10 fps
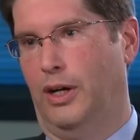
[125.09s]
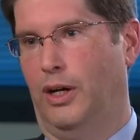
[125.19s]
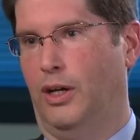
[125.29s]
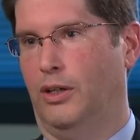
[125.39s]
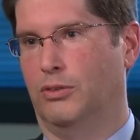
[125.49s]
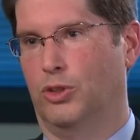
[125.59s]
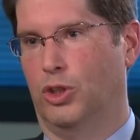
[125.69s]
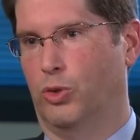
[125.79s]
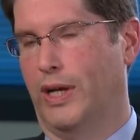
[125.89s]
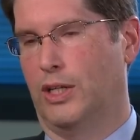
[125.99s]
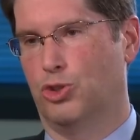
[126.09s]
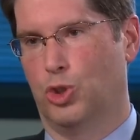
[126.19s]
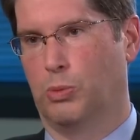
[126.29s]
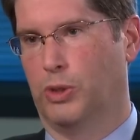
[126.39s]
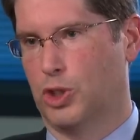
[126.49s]
uh, great
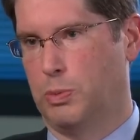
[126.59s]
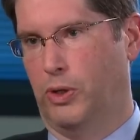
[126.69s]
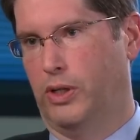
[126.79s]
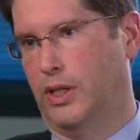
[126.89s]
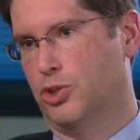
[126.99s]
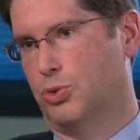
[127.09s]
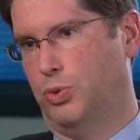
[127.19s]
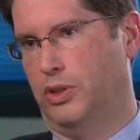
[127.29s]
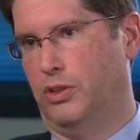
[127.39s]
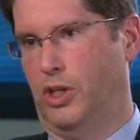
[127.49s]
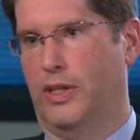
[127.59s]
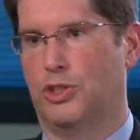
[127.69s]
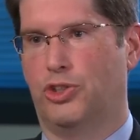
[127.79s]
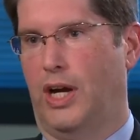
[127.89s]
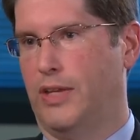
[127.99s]
consumer experience when you know
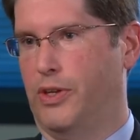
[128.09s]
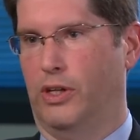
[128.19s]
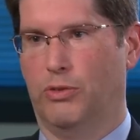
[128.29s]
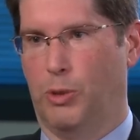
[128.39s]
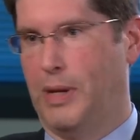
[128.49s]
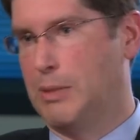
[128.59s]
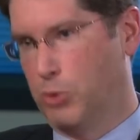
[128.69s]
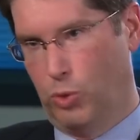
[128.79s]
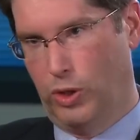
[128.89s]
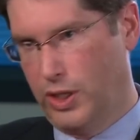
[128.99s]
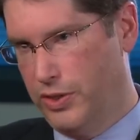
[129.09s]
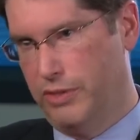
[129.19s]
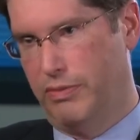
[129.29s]
they sign their their paperwork on the